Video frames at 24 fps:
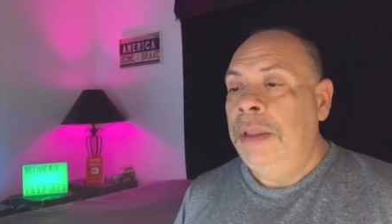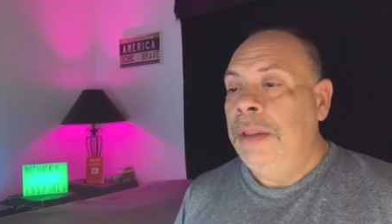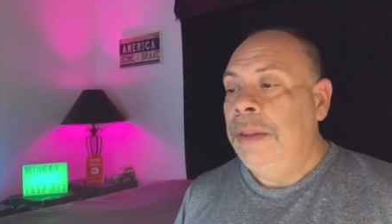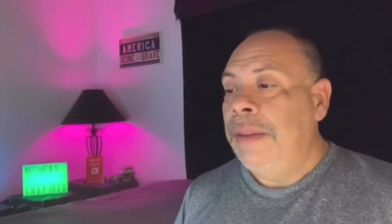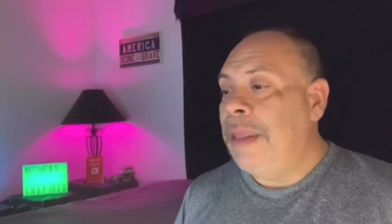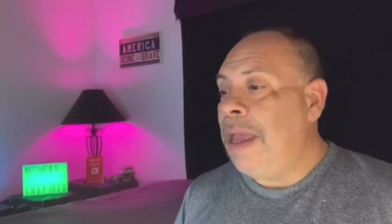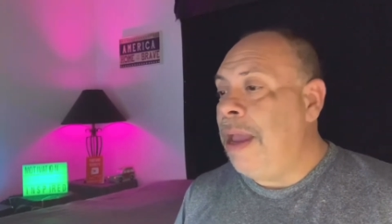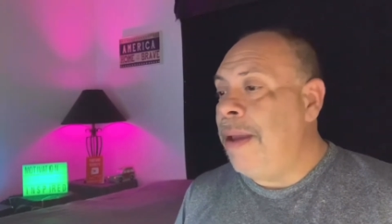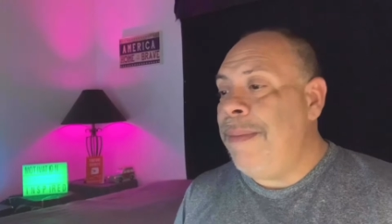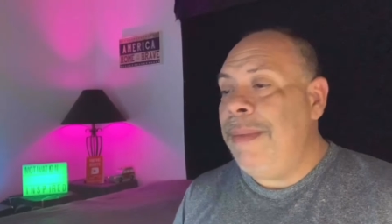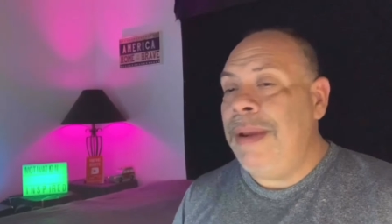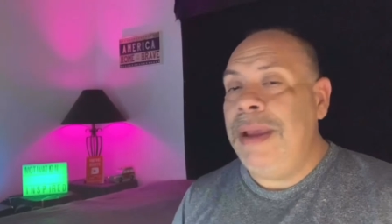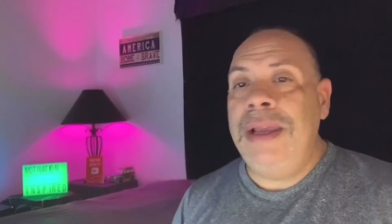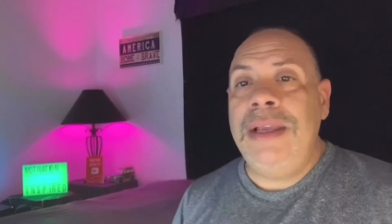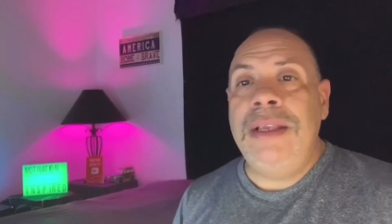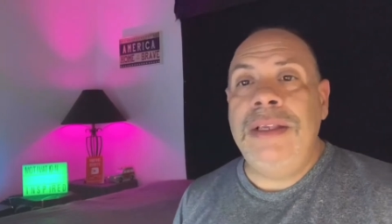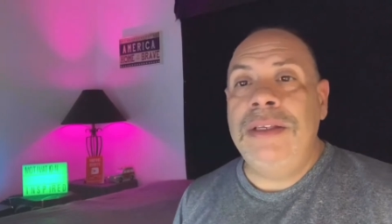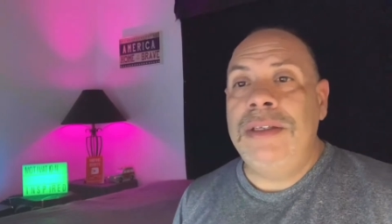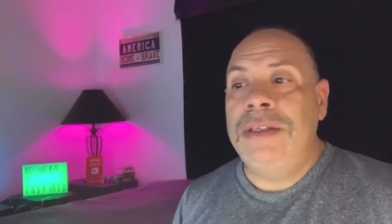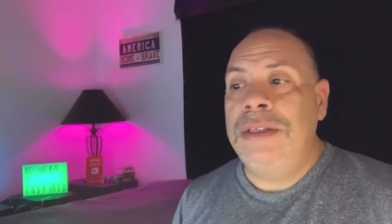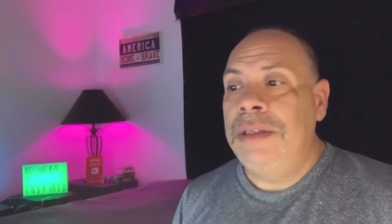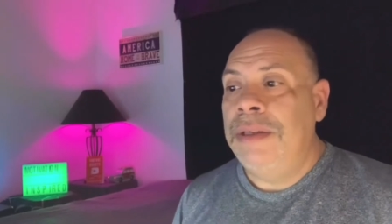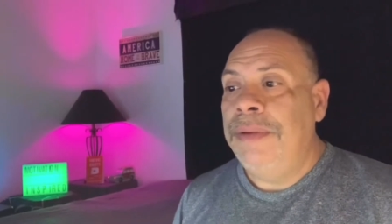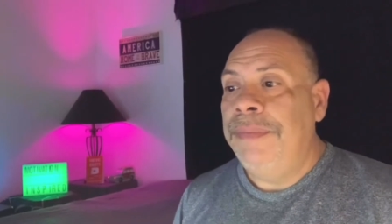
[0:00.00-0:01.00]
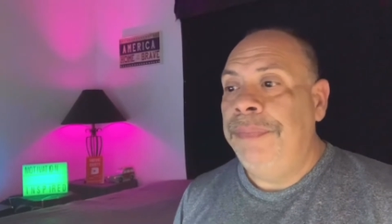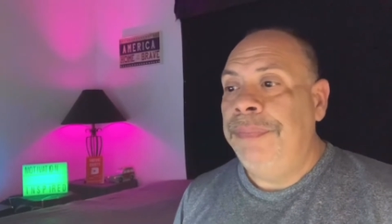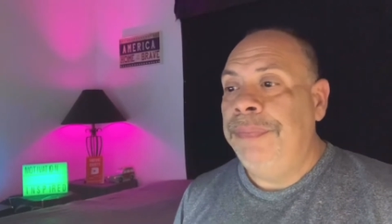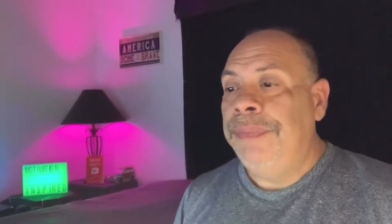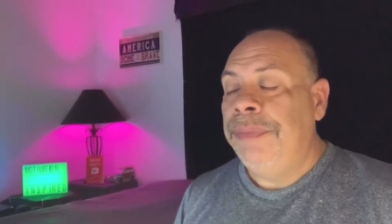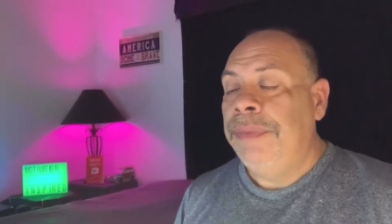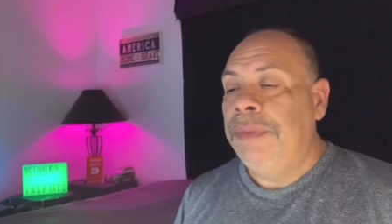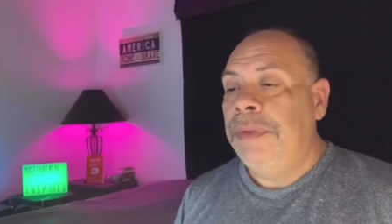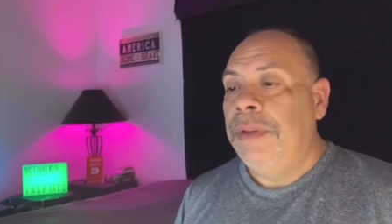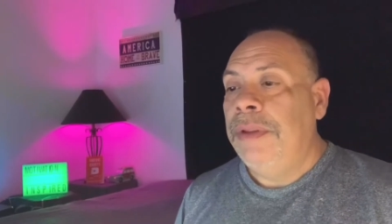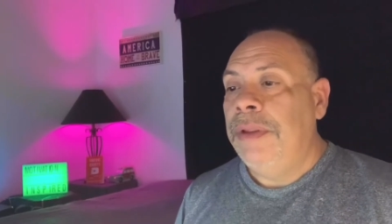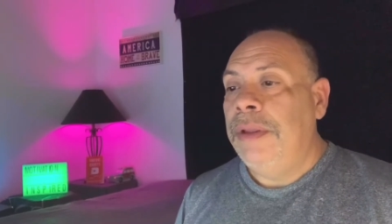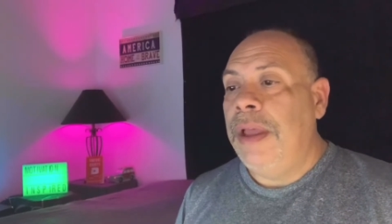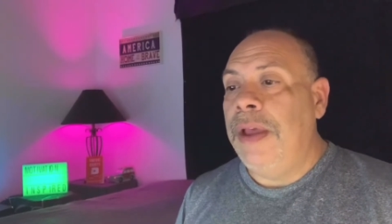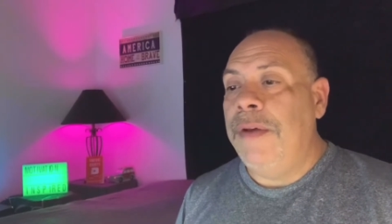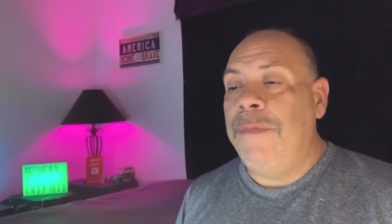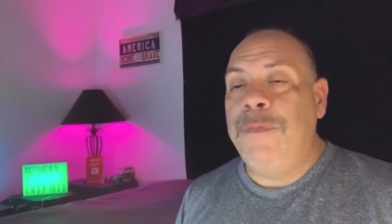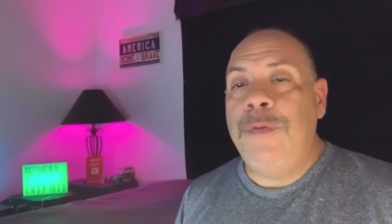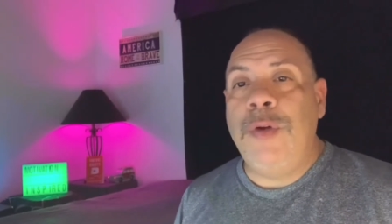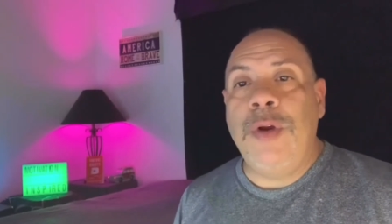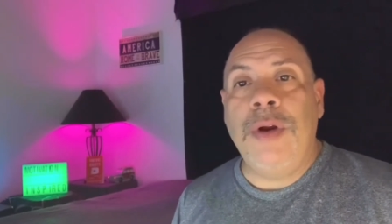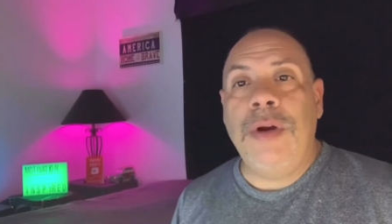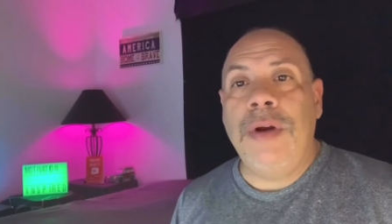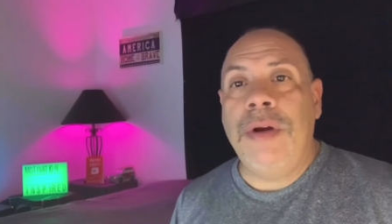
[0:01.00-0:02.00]
that means if
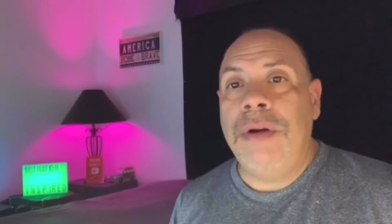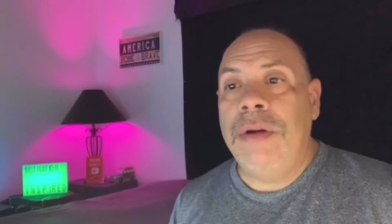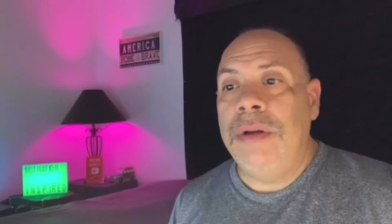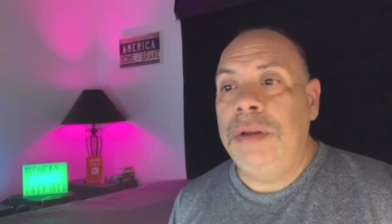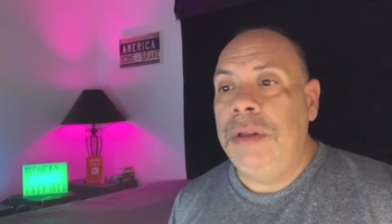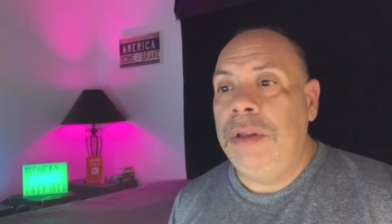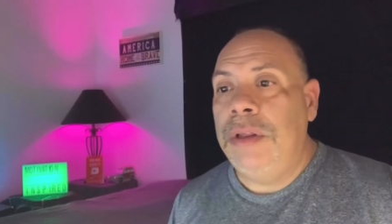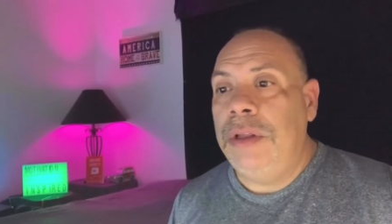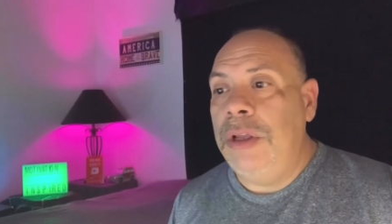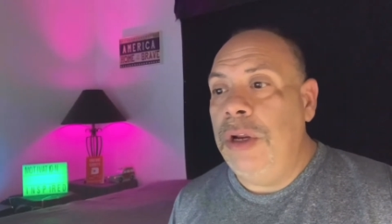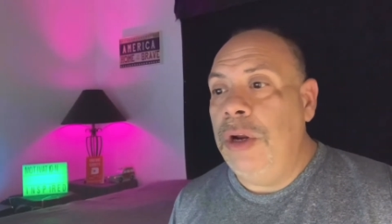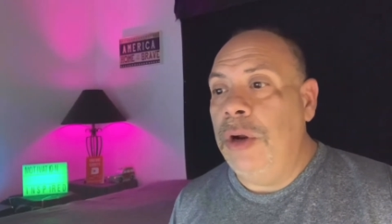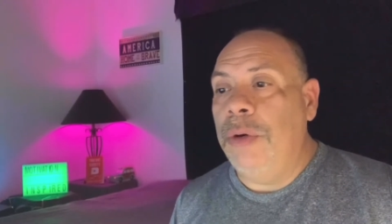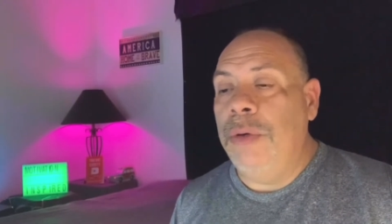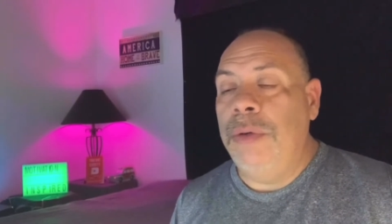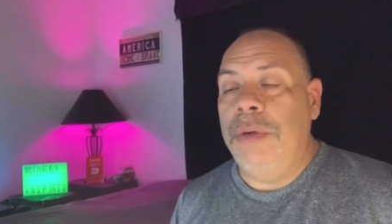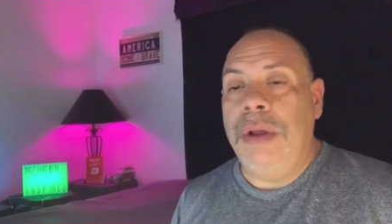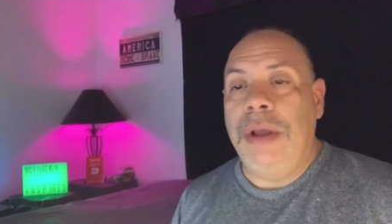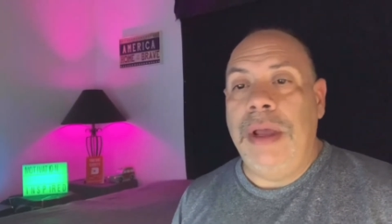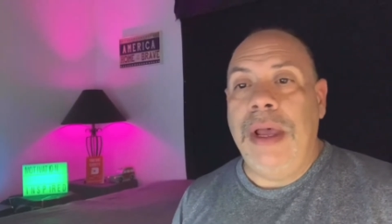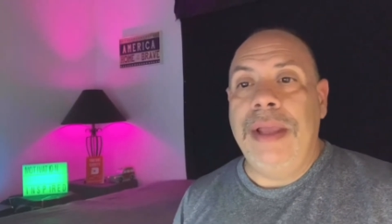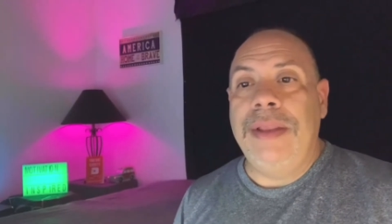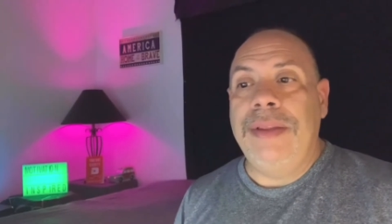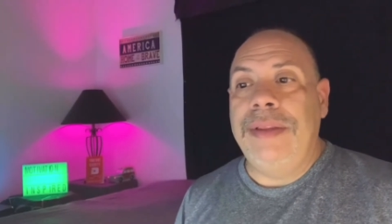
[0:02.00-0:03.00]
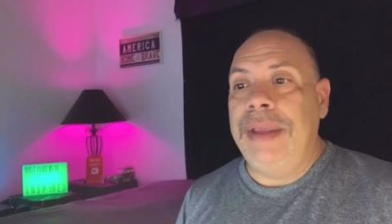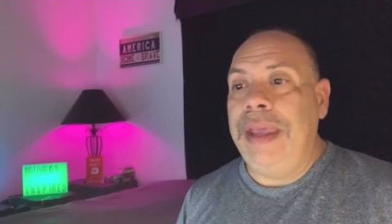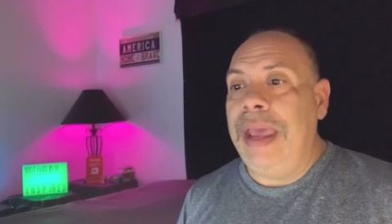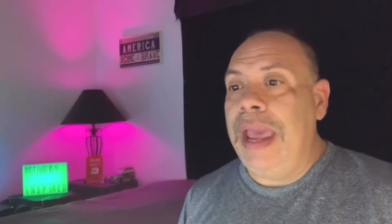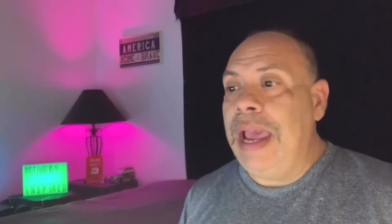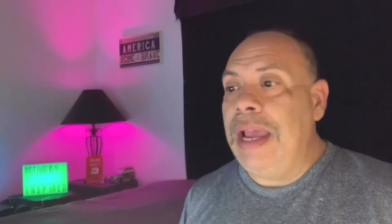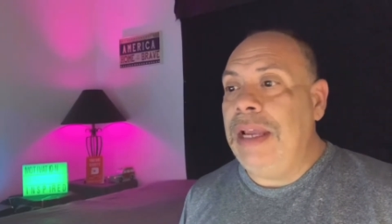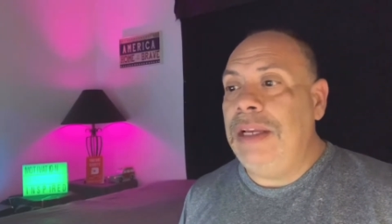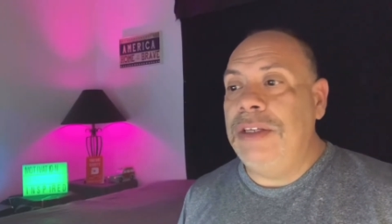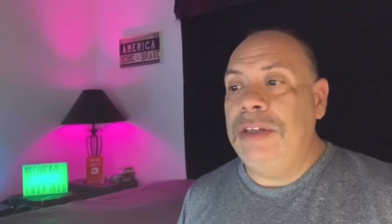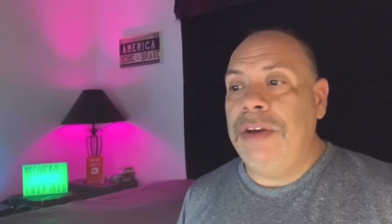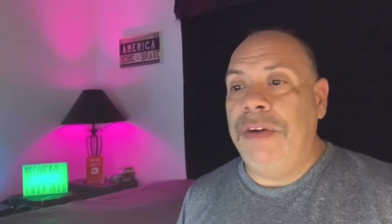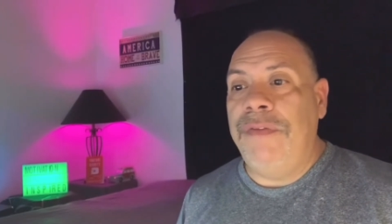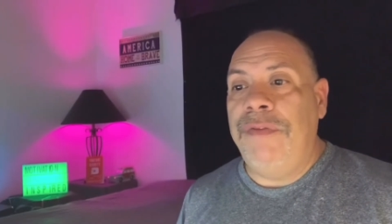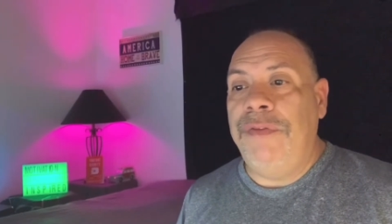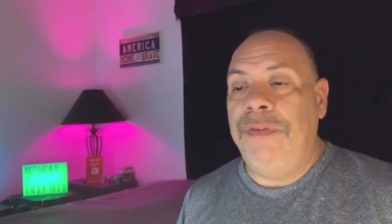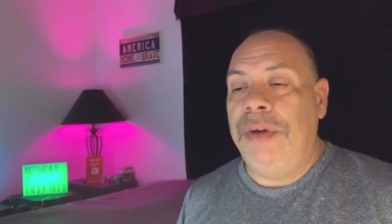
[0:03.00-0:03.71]
you're at the age of